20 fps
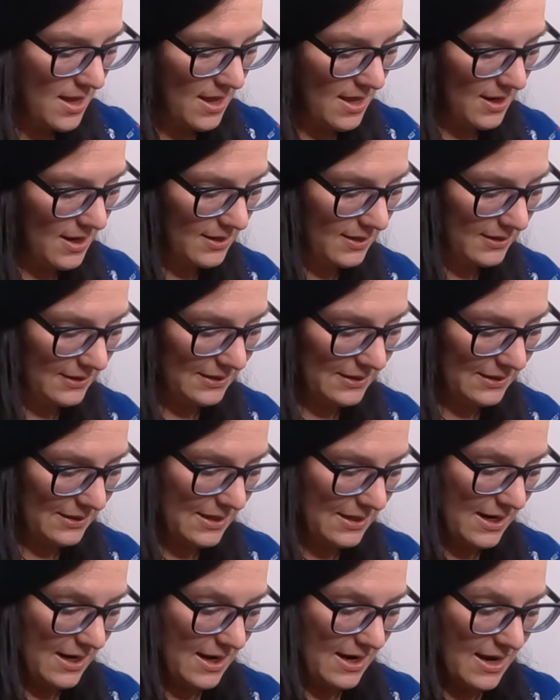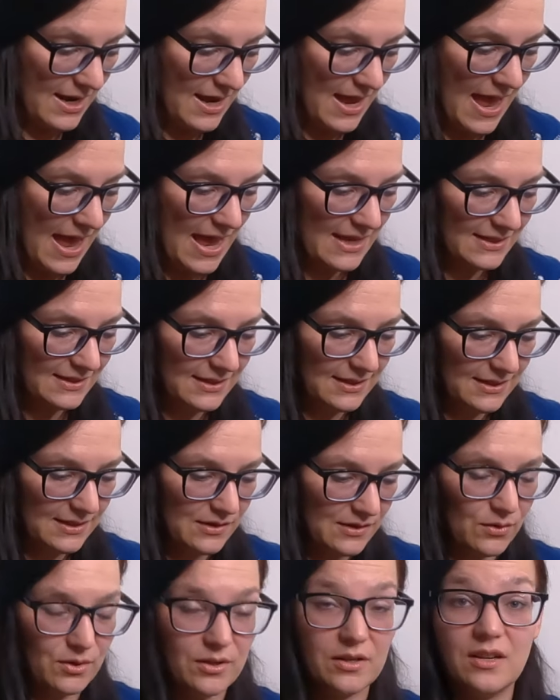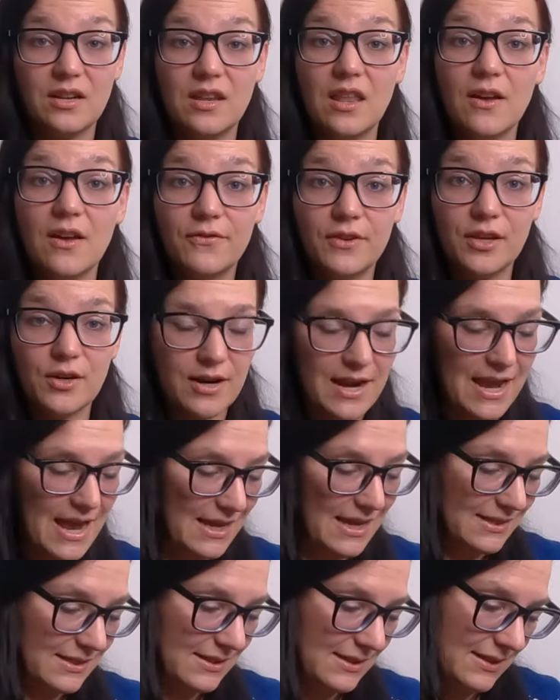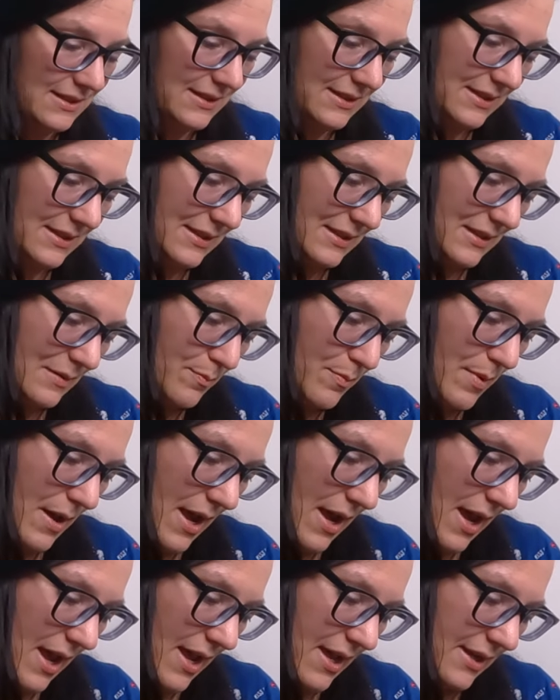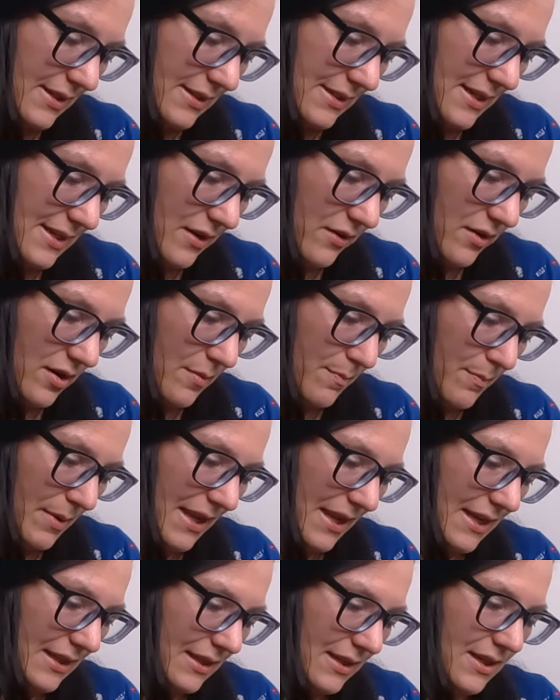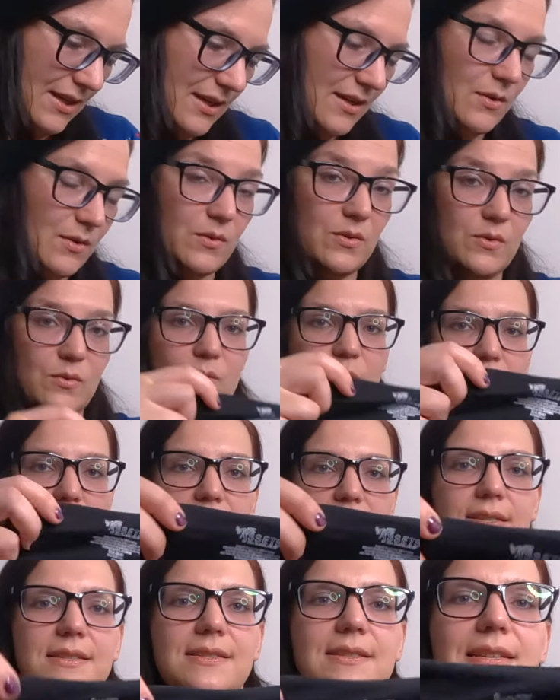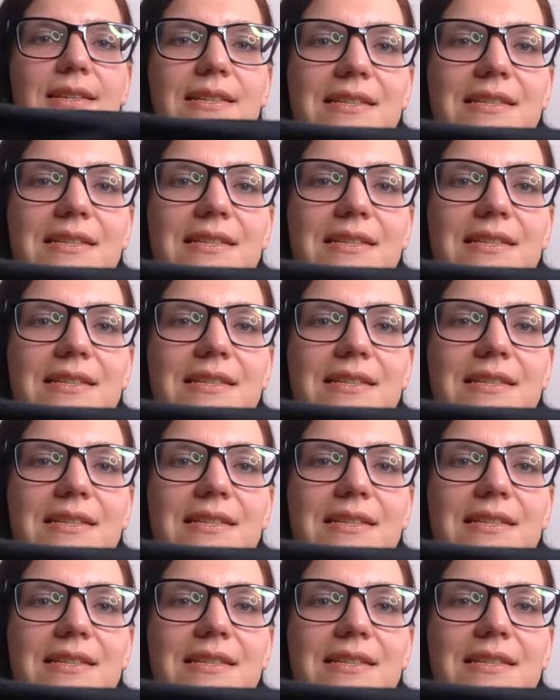And it's uh, Assets or Love Your Assets by Sarah Blakely, who is the